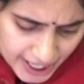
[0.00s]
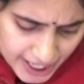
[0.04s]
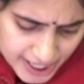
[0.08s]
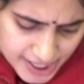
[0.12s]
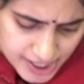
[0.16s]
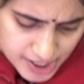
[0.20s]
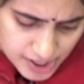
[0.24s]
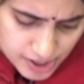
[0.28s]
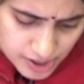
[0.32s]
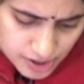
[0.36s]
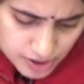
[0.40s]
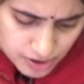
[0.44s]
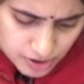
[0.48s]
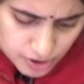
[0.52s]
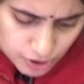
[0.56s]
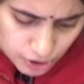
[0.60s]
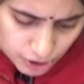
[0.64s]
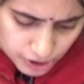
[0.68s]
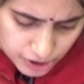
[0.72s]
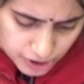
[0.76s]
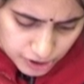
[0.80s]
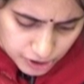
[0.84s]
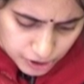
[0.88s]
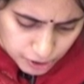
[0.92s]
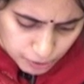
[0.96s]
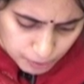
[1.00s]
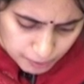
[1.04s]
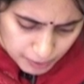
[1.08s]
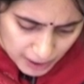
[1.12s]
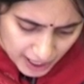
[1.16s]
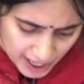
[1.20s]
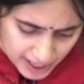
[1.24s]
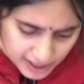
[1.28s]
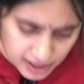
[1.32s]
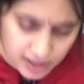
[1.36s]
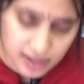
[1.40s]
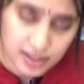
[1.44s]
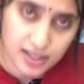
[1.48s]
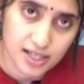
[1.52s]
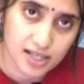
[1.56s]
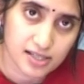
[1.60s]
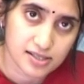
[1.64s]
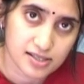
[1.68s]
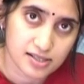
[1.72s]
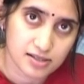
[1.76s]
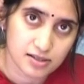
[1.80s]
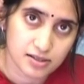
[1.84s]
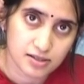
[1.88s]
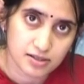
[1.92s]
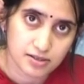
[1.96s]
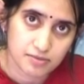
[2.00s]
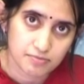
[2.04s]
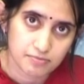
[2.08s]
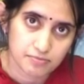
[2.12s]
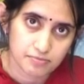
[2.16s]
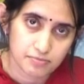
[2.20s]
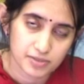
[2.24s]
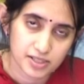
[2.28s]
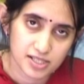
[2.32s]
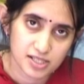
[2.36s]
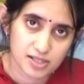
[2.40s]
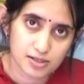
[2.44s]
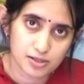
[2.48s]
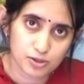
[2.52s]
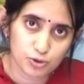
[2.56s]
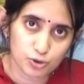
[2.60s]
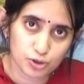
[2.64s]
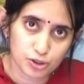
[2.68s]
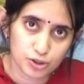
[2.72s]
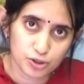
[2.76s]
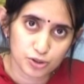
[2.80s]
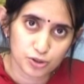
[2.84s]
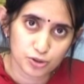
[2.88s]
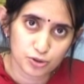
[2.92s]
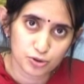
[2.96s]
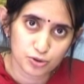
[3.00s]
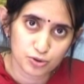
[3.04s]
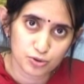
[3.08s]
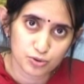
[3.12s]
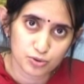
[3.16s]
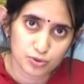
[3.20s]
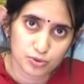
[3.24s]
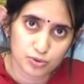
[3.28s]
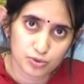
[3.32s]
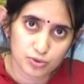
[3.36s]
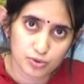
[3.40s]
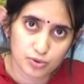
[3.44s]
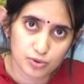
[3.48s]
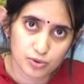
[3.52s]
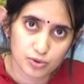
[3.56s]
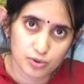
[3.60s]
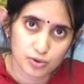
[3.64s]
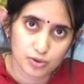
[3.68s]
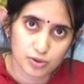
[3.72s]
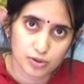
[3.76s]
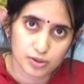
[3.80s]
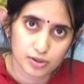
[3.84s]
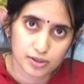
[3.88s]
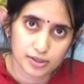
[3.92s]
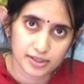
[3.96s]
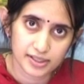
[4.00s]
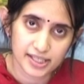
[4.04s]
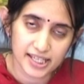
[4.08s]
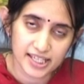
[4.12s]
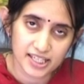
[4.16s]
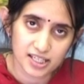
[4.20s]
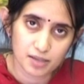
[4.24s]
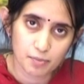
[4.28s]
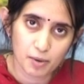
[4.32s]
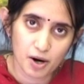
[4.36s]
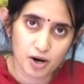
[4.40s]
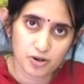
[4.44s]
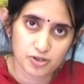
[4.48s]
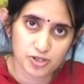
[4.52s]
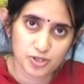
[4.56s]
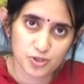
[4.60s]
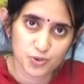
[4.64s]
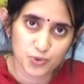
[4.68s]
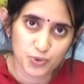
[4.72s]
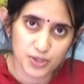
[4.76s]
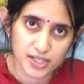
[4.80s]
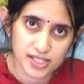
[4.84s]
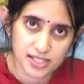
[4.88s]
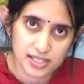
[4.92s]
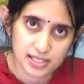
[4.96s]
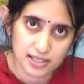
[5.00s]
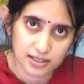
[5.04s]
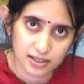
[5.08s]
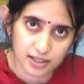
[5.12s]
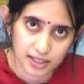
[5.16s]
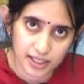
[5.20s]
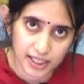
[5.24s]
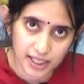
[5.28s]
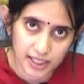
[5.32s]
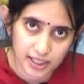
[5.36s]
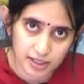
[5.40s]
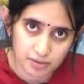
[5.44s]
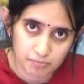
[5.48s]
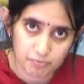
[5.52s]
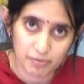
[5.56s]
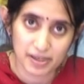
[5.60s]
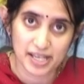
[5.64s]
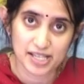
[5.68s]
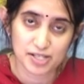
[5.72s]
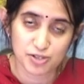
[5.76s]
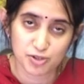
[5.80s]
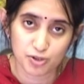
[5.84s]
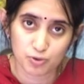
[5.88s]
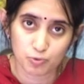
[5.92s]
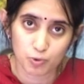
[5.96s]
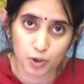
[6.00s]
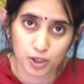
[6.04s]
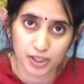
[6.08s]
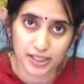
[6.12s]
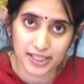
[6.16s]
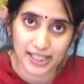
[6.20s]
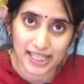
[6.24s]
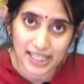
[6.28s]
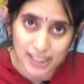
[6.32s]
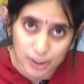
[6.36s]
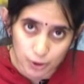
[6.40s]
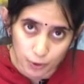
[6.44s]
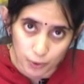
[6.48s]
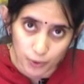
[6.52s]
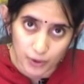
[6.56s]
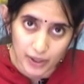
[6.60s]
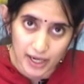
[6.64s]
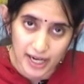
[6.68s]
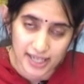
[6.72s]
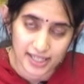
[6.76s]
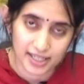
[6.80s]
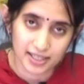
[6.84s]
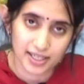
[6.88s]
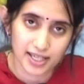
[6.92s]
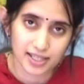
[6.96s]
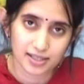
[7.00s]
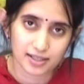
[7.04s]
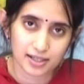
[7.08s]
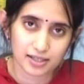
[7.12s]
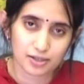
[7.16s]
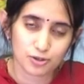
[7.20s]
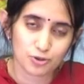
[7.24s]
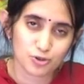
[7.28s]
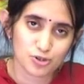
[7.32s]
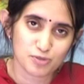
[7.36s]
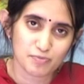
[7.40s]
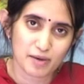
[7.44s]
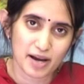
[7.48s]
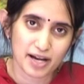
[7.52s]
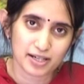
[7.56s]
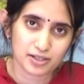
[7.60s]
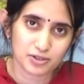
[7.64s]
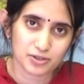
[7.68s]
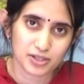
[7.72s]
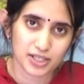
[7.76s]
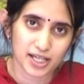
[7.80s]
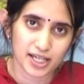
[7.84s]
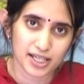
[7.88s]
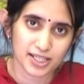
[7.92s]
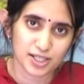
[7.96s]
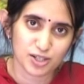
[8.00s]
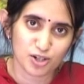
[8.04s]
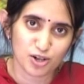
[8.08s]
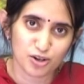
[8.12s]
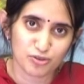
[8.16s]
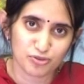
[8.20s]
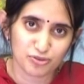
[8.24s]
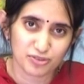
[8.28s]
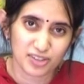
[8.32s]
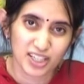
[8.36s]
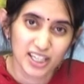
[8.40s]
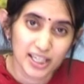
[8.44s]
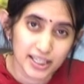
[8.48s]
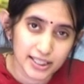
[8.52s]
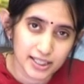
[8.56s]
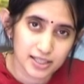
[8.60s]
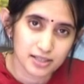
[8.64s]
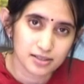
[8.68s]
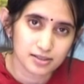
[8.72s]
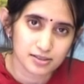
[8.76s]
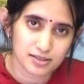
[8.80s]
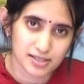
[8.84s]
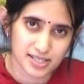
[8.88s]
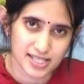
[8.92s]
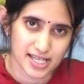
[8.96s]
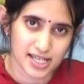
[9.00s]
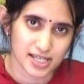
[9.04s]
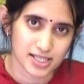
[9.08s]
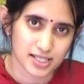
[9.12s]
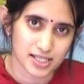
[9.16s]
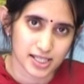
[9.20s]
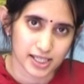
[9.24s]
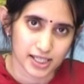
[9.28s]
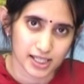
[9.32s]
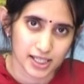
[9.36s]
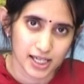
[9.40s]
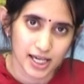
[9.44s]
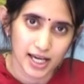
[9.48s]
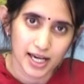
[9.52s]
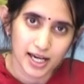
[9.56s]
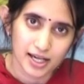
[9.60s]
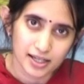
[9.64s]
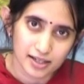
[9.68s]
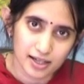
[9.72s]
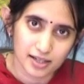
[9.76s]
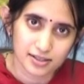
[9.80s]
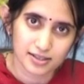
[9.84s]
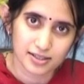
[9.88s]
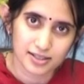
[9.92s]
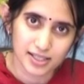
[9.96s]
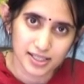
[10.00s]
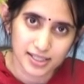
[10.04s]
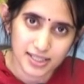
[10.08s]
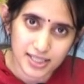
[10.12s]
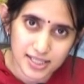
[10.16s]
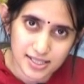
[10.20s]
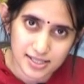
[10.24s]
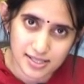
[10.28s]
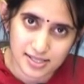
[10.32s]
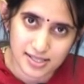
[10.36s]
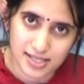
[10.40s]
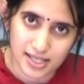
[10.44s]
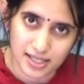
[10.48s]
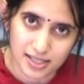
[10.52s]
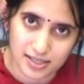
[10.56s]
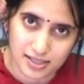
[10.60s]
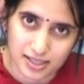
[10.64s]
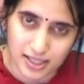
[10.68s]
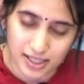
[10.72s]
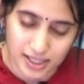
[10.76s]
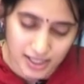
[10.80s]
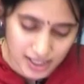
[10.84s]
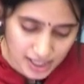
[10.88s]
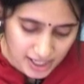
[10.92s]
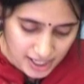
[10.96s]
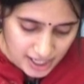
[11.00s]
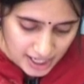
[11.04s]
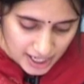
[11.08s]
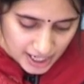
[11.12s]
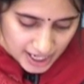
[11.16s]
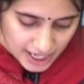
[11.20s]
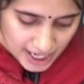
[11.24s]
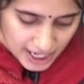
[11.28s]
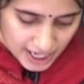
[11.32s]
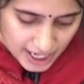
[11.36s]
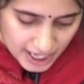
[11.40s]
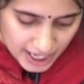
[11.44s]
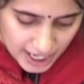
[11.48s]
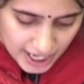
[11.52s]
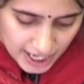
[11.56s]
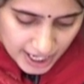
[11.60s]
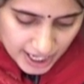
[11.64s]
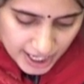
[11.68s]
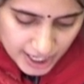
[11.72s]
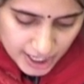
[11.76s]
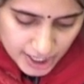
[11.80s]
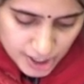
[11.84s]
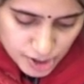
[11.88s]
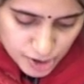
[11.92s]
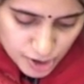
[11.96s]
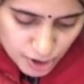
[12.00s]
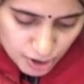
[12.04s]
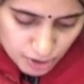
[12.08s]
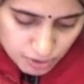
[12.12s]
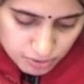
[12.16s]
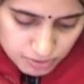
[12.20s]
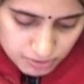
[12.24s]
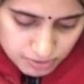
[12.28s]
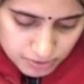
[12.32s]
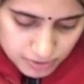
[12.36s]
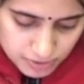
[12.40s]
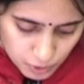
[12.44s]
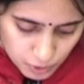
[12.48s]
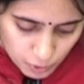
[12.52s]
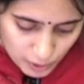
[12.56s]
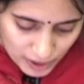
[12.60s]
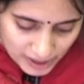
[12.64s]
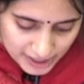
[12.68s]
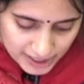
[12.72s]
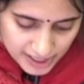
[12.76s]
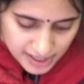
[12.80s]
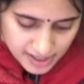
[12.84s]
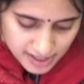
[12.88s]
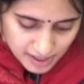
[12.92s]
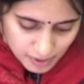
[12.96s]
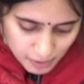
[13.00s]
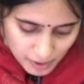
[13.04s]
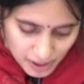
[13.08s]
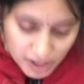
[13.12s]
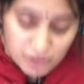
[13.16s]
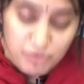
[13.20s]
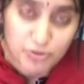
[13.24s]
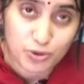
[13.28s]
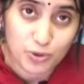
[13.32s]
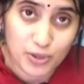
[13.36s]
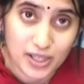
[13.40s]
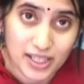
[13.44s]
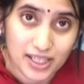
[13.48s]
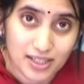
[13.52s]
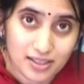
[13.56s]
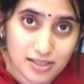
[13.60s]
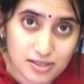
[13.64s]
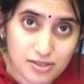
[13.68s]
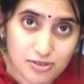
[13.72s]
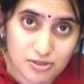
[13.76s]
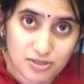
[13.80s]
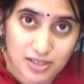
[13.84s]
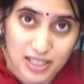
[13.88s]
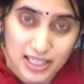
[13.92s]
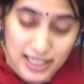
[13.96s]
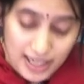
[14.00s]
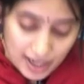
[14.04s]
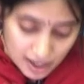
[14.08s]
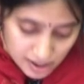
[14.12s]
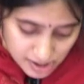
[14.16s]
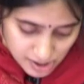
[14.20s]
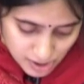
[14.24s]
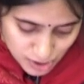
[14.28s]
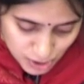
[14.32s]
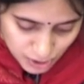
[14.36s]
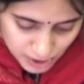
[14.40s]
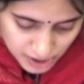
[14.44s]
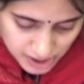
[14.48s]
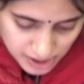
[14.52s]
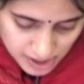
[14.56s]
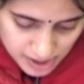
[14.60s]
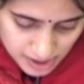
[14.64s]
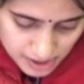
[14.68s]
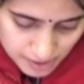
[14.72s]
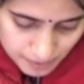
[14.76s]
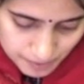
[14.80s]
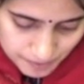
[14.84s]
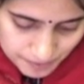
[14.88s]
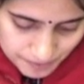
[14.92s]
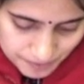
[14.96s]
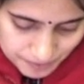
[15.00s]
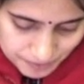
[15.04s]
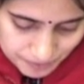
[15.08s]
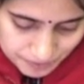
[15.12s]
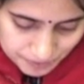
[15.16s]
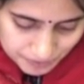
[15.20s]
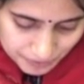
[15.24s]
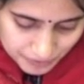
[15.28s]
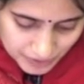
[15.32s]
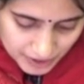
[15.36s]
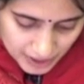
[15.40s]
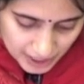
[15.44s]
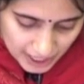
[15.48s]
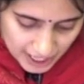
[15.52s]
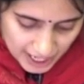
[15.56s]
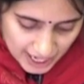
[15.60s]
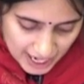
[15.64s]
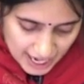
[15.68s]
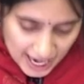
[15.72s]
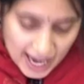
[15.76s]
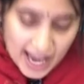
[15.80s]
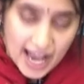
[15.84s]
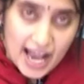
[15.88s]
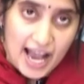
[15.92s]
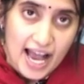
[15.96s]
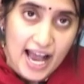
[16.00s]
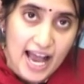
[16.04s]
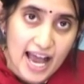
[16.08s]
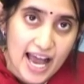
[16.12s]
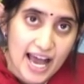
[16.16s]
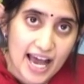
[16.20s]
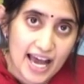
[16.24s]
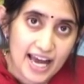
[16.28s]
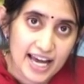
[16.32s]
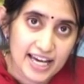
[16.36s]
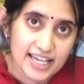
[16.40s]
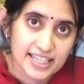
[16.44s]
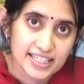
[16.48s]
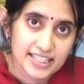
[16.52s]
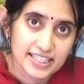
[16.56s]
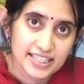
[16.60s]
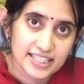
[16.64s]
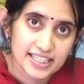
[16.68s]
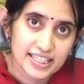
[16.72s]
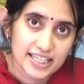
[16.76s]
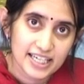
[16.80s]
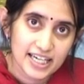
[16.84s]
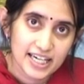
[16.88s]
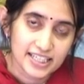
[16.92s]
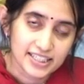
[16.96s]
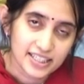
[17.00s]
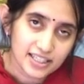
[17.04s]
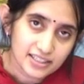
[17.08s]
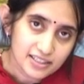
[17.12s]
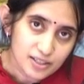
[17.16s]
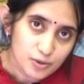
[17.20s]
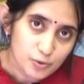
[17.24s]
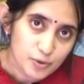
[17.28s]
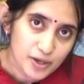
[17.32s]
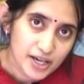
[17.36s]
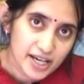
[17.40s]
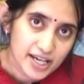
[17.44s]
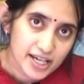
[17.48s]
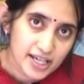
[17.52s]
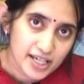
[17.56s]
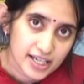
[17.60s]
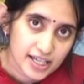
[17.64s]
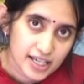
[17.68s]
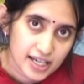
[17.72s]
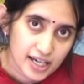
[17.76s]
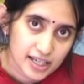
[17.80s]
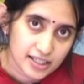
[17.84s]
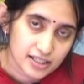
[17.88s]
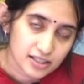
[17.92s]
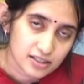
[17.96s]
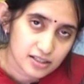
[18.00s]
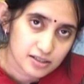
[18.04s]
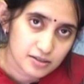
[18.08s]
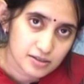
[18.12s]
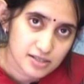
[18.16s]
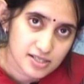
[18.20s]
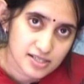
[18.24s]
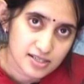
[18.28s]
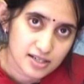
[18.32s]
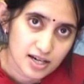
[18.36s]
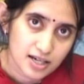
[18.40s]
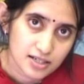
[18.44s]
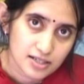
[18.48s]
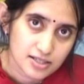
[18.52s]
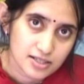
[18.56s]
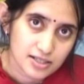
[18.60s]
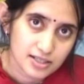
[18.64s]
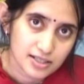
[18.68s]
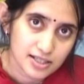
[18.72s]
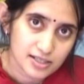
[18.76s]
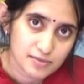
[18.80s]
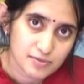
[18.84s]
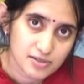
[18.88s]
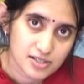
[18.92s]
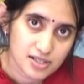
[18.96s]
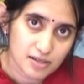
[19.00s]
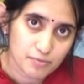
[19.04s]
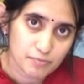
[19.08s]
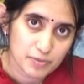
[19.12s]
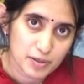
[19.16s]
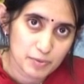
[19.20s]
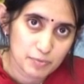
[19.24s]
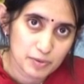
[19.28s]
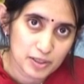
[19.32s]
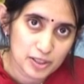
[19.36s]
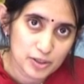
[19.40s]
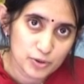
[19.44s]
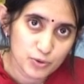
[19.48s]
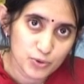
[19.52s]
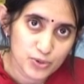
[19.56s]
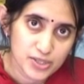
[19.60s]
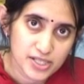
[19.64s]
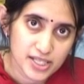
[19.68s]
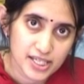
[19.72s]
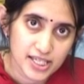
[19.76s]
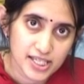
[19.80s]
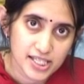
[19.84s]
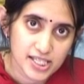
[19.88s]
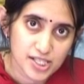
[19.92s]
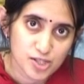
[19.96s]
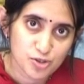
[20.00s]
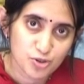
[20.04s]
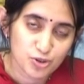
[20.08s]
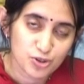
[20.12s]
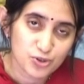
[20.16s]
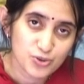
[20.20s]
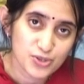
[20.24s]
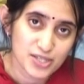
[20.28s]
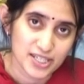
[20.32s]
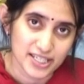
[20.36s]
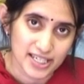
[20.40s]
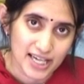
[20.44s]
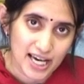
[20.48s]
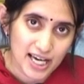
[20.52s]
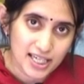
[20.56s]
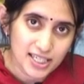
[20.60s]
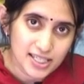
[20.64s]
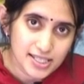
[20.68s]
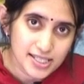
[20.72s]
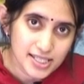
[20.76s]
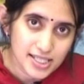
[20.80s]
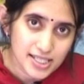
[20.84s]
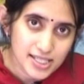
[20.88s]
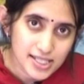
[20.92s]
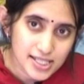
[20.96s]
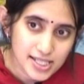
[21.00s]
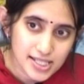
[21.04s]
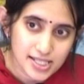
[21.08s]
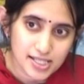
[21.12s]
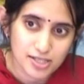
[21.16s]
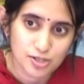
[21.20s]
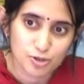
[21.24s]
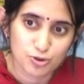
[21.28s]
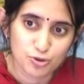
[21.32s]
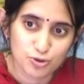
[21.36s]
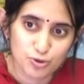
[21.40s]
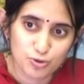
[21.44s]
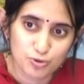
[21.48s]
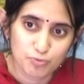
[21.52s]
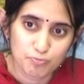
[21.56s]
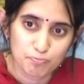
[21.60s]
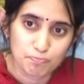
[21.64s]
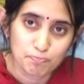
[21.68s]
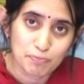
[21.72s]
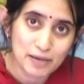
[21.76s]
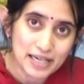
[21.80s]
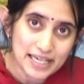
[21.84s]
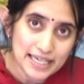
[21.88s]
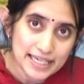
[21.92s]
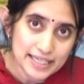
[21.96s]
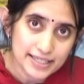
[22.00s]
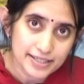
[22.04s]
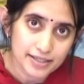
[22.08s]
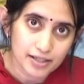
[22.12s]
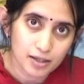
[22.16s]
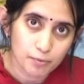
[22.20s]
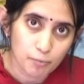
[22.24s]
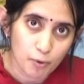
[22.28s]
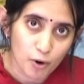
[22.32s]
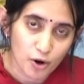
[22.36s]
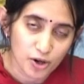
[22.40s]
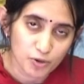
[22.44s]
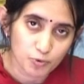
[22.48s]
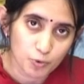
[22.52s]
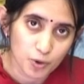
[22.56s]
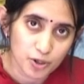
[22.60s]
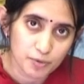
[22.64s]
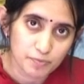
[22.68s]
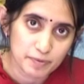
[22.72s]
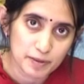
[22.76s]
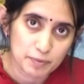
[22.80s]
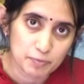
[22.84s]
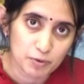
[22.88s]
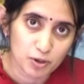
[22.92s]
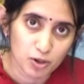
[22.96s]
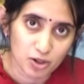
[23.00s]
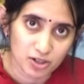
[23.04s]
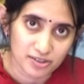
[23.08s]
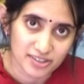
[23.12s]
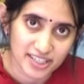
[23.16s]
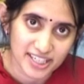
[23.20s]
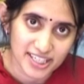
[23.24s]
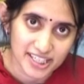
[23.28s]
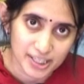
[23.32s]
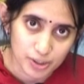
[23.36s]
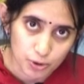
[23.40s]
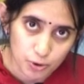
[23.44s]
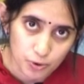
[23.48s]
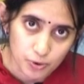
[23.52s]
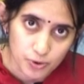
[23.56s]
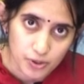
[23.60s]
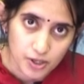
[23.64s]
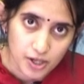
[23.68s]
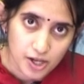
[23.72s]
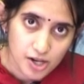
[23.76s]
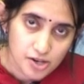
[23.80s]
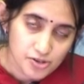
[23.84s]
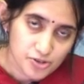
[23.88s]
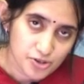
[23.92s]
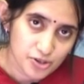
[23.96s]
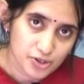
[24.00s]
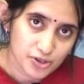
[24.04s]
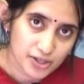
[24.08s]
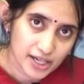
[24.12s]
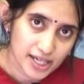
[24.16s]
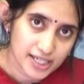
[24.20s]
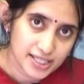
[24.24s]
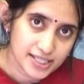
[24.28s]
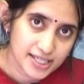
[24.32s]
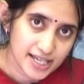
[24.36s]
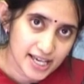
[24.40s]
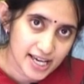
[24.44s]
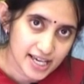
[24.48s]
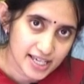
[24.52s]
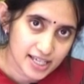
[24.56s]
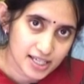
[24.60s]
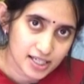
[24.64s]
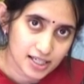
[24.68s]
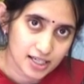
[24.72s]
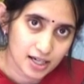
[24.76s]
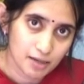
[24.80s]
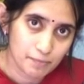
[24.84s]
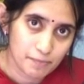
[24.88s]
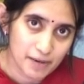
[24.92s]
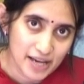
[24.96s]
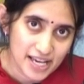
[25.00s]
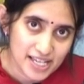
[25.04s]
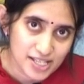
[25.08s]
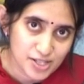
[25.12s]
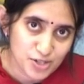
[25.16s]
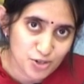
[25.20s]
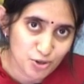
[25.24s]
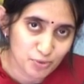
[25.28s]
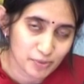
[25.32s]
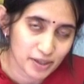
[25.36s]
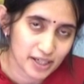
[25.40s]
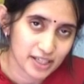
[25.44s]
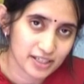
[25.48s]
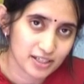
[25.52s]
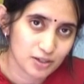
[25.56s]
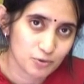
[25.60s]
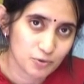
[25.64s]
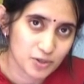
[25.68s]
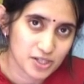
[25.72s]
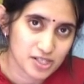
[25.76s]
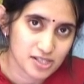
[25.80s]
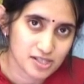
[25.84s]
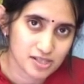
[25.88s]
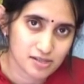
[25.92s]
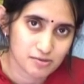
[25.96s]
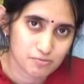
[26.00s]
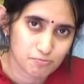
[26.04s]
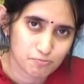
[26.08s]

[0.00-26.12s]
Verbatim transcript: it's good to plan our lesson. It's good to think about students learning based on what they know. And again, that goes back to the idea of learner-centric rather than teacher-centric. So one easy way of doing it is to really ask students. And another way, another strategy that some people use is to use analogies to build upon what people already know. So you can take a base domain in which